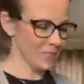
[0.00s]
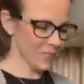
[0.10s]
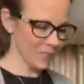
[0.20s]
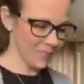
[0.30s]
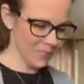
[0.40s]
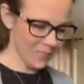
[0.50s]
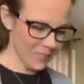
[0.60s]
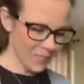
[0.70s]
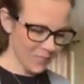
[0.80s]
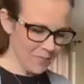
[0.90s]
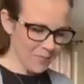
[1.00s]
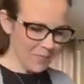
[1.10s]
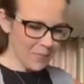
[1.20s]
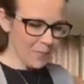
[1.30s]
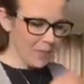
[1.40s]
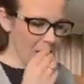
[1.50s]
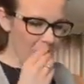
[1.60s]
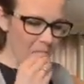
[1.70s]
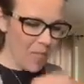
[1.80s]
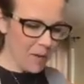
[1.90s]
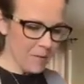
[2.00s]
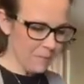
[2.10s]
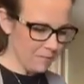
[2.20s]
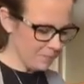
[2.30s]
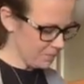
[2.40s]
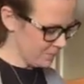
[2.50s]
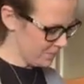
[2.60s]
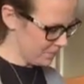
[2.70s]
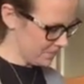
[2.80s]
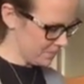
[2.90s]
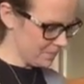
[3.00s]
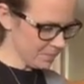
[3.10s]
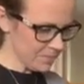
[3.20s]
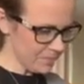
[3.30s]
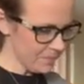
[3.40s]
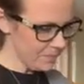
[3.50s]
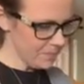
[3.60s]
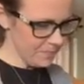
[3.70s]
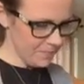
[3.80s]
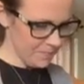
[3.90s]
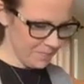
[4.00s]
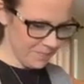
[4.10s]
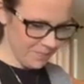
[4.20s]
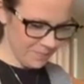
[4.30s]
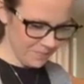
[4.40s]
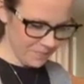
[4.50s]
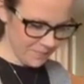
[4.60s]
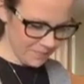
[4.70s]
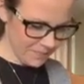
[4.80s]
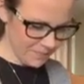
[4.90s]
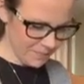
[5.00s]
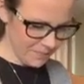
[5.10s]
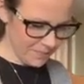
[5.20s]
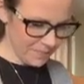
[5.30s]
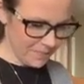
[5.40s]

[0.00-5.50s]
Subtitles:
[no speech]